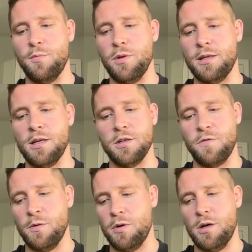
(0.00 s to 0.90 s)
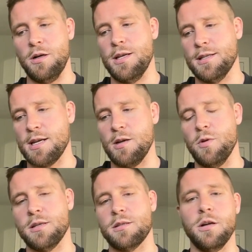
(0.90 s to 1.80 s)
Played college football, and that's kind of
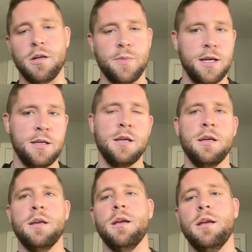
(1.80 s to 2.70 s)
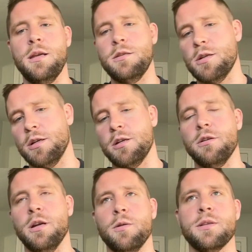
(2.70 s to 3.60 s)
where I started my interning
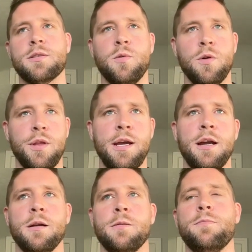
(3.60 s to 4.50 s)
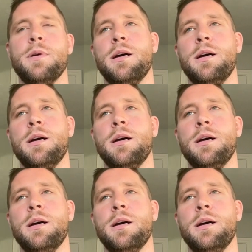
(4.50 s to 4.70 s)
career with the school there.